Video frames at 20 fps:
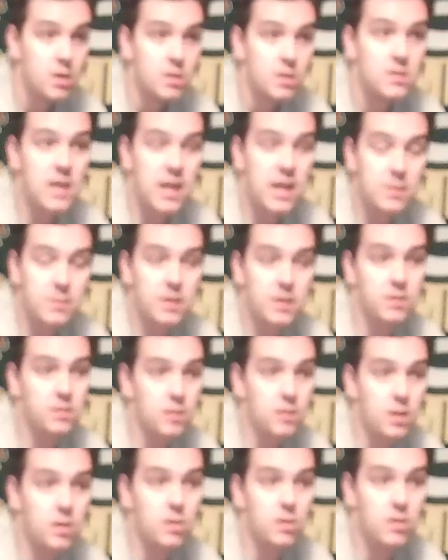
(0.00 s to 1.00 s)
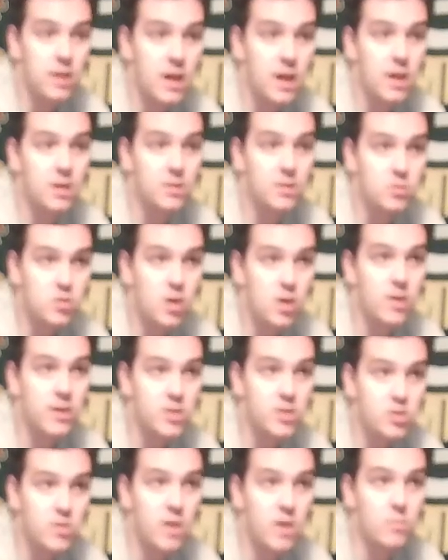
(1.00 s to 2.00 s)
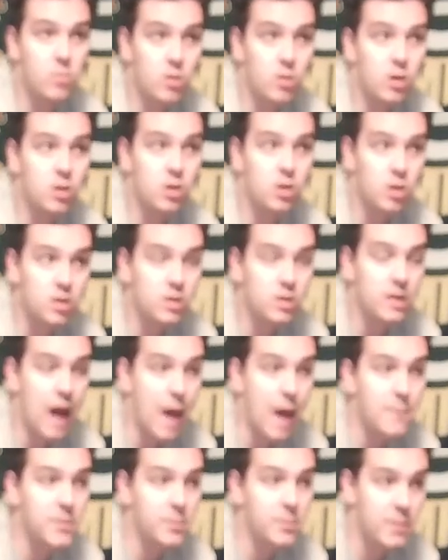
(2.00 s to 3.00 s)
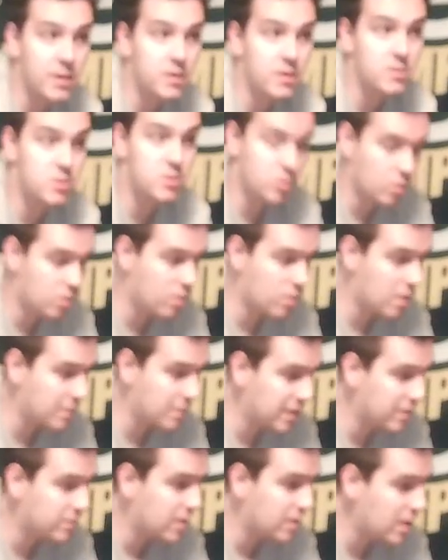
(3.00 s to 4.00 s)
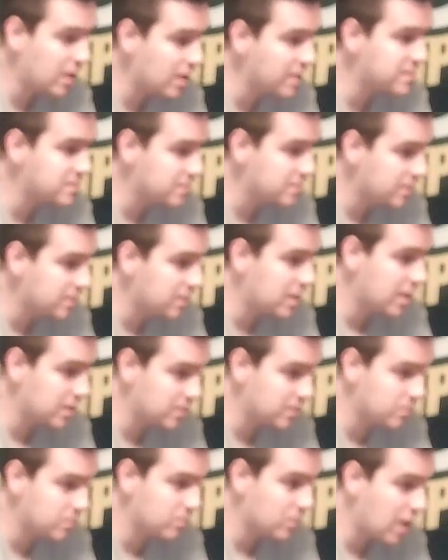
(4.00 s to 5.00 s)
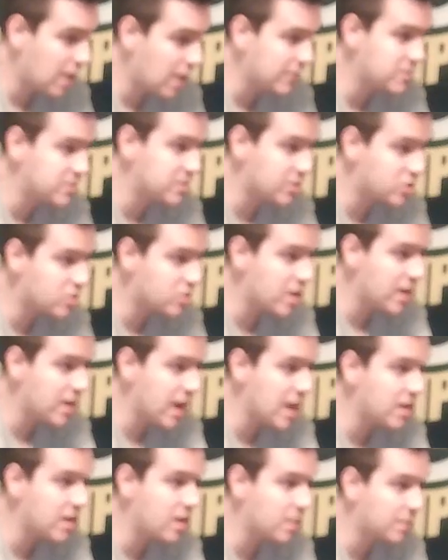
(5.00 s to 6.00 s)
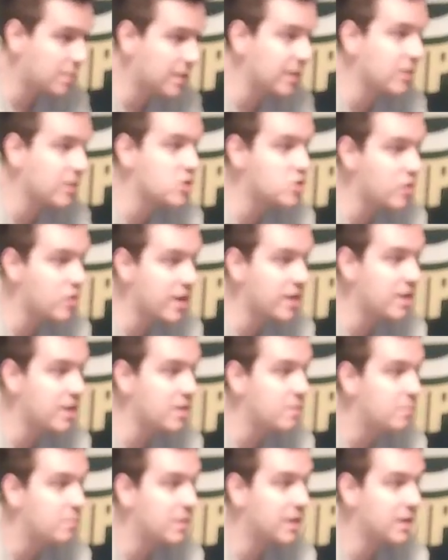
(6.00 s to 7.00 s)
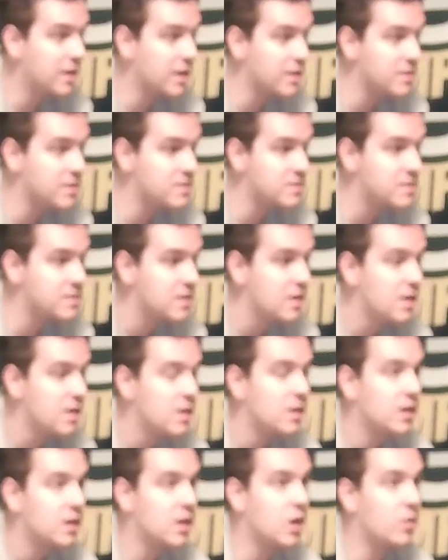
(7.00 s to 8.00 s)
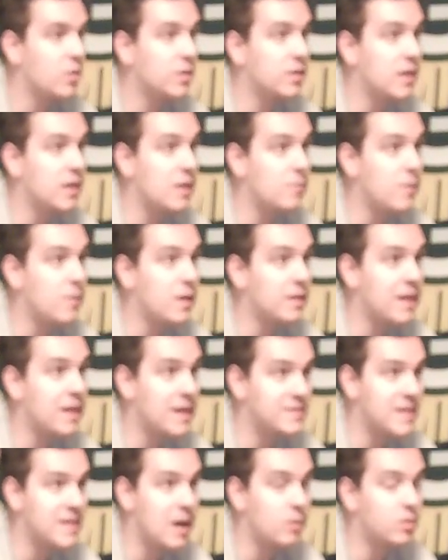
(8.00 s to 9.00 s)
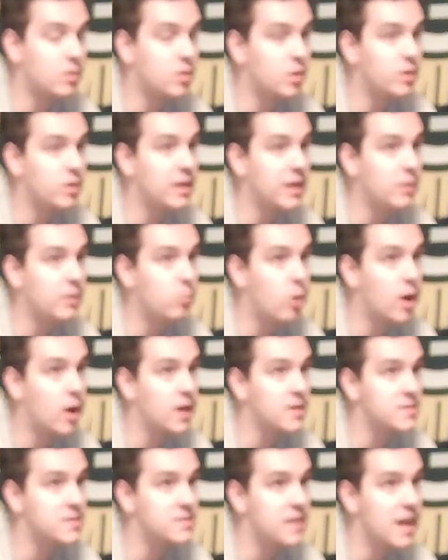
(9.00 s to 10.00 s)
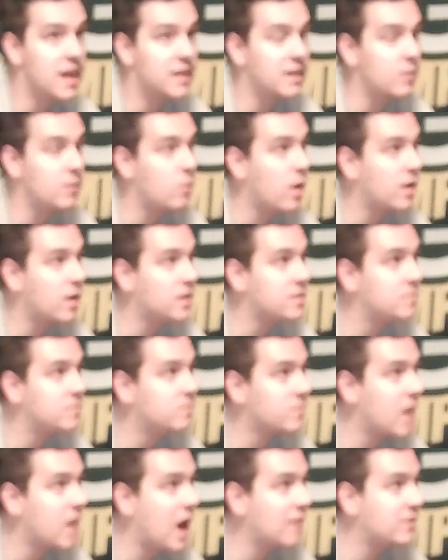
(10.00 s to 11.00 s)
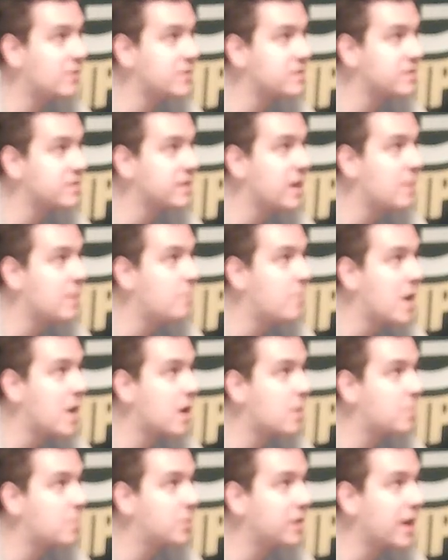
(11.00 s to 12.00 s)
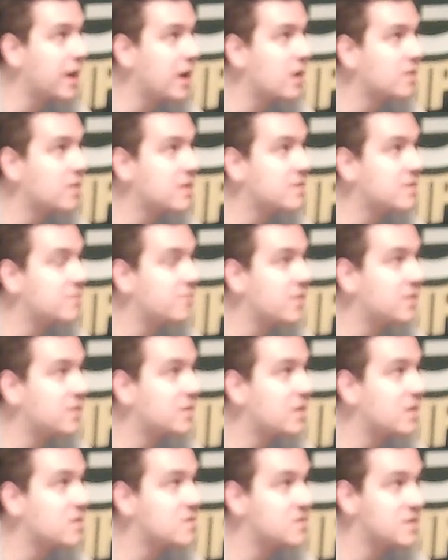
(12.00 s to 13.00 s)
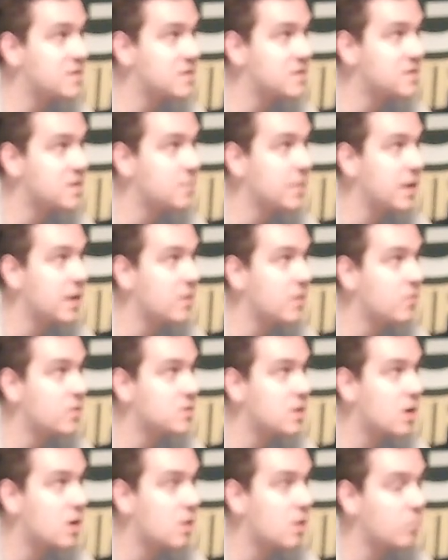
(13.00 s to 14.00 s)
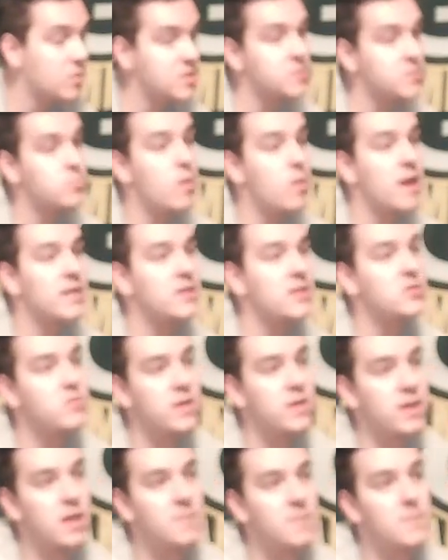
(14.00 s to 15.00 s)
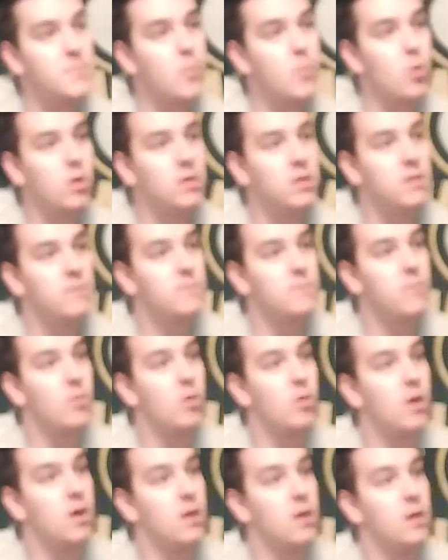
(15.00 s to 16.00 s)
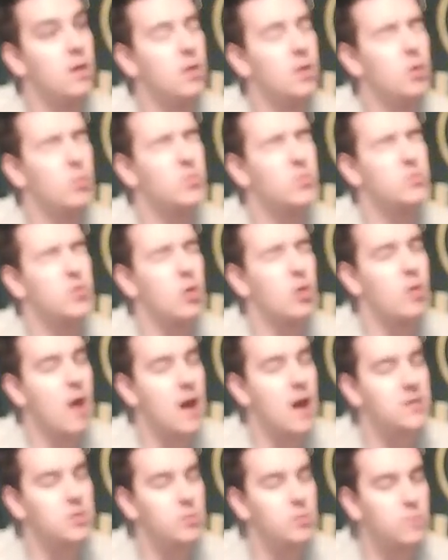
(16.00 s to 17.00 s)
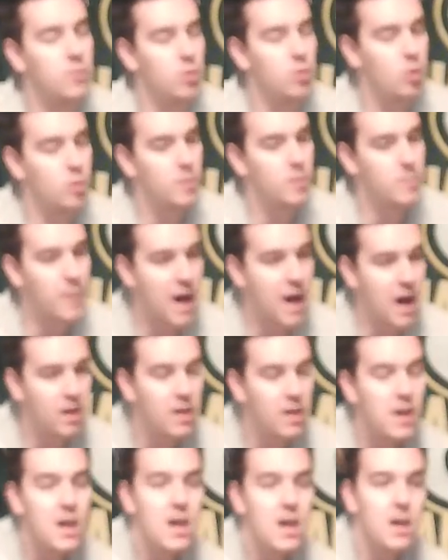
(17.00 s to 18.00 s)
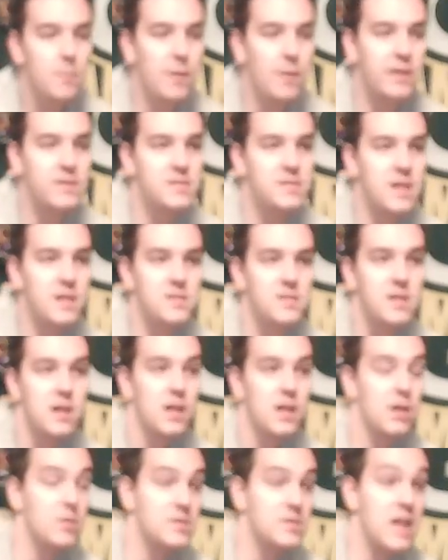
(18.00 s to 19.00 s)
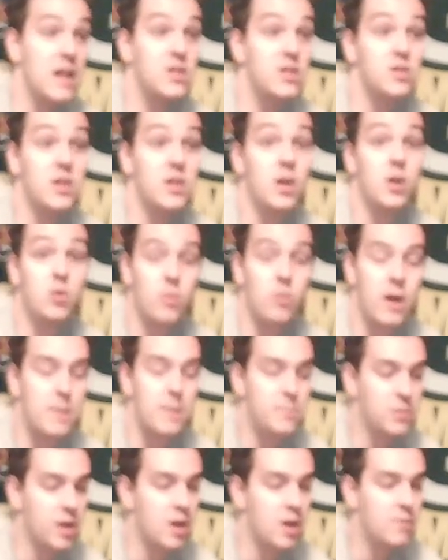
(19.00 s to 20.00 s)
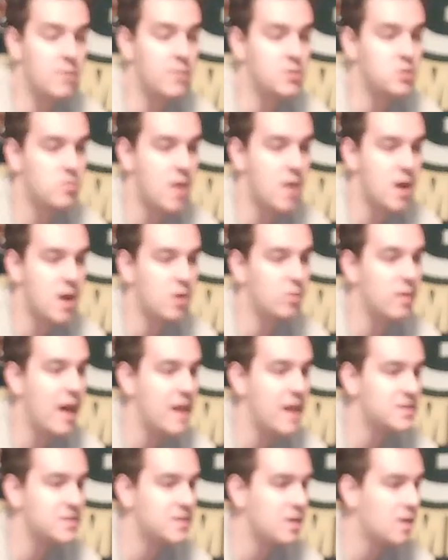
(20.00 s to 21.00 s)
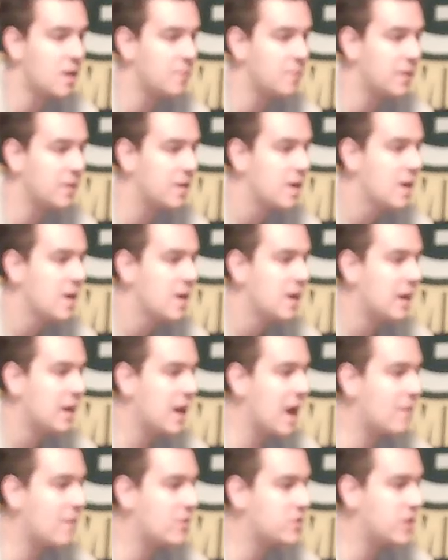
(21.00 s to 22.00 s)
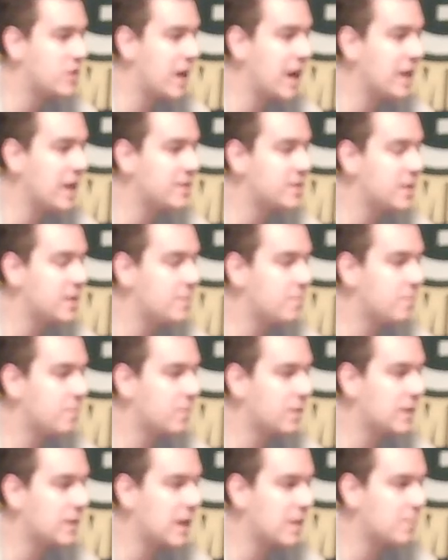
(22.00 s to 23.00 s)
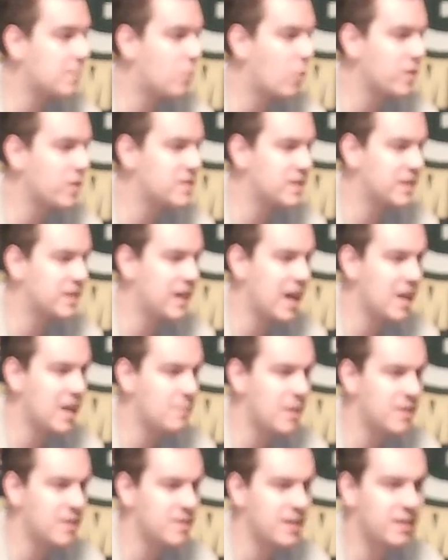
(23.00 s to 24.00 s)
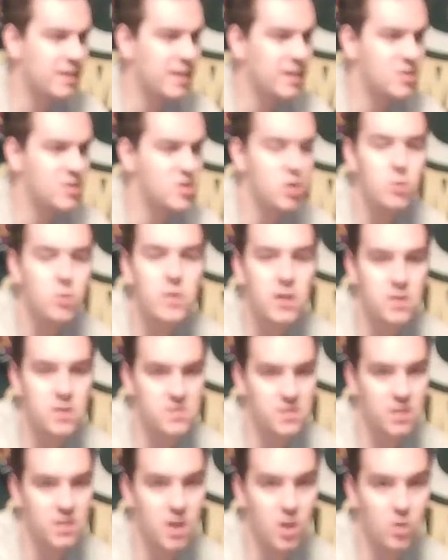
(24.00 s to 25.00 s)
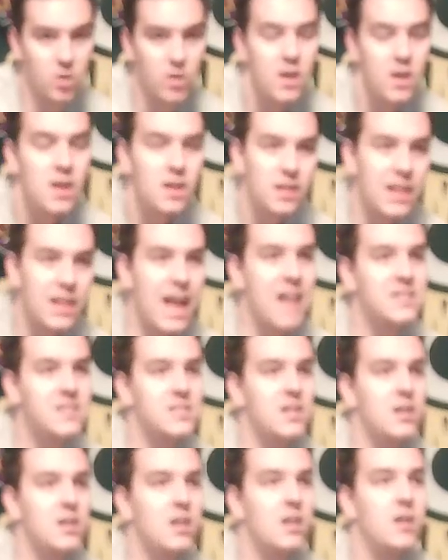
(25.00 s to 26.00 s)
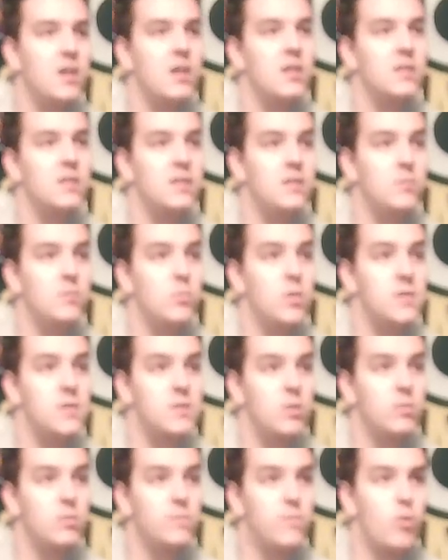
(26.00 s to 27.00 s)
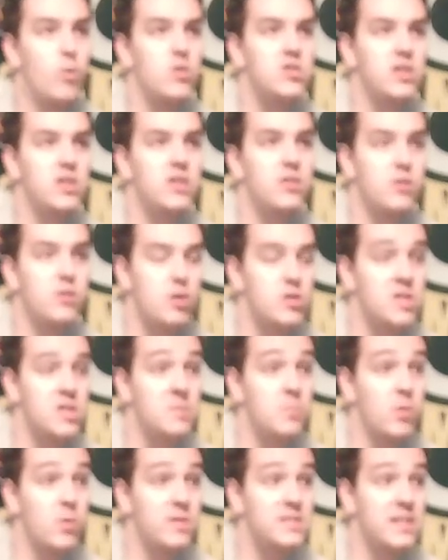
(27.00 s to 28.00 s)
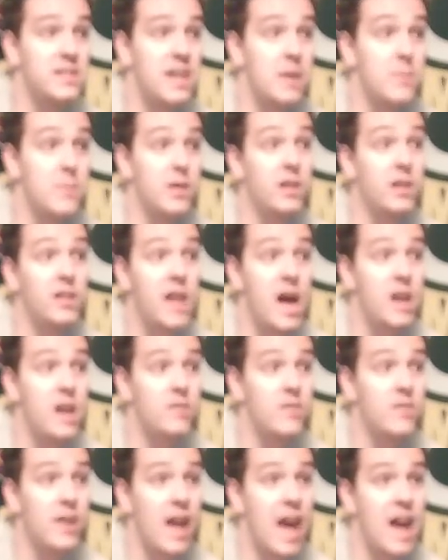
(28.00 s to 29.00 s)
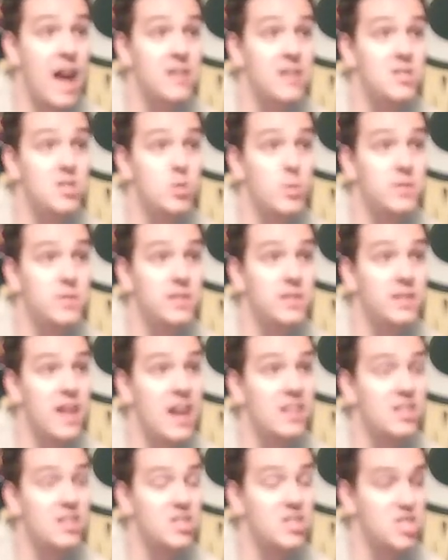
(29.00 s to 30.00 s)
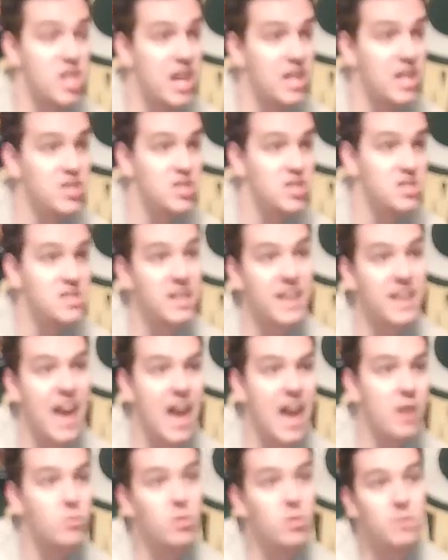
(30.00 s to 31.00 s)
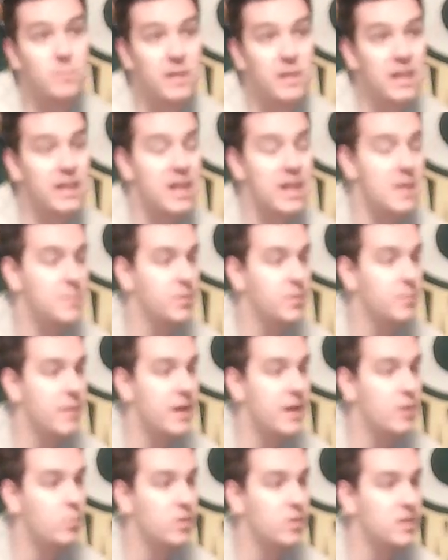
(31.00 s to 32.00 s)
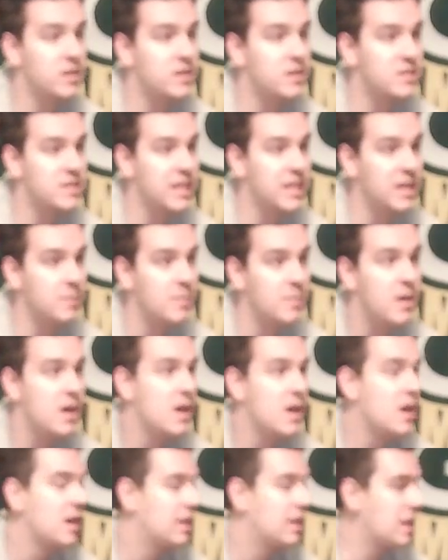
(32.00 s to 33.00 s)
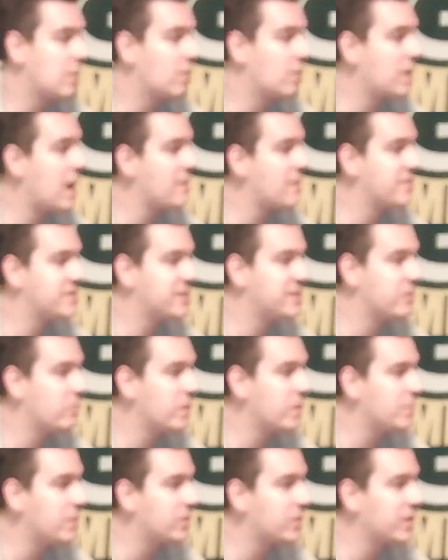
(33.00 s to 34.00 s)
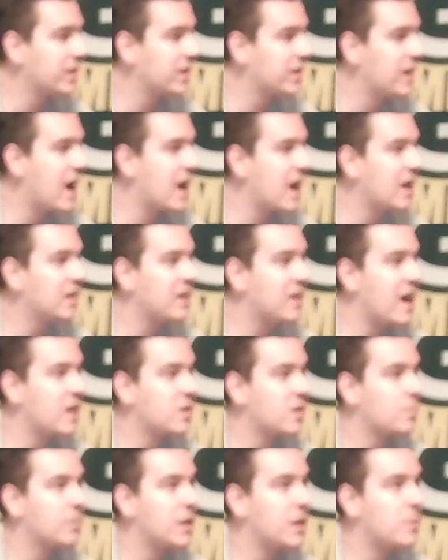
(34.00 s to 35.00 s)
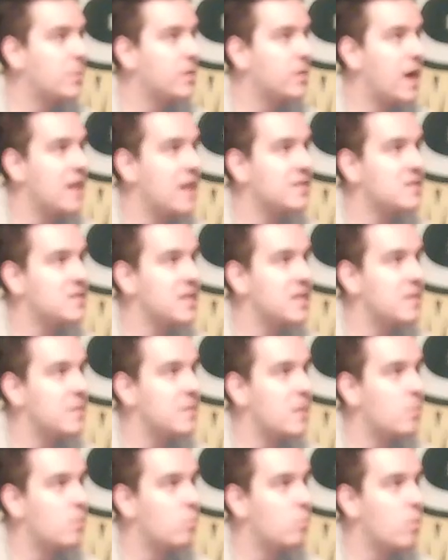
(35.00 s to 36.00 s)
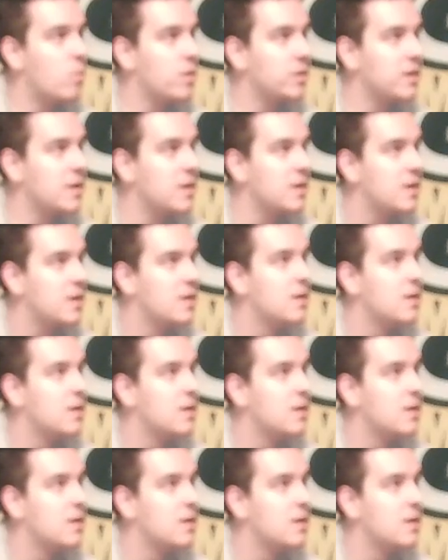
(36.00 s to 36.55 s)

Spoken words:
Damian Lillard and Gary Trent were a good complemented duo. I mean, they lost. And obviously, Trent ended up getting traded because, you know, they realized how good he was and they wanted, obviously, a better player that fit their system in return, which is why they traded him to Toronto for Norman Powell. It made sense. He was actually a great player for Toronto last year. I mean, he averaged 18 points a game, I think, like 2 years ago. Last year was unfortunately 13 points a game, but a lot of it had to do with a lot of the changes that kind of were being implemented within the team. They were obviously rebuilding a lot. A lot of the people on the team that were really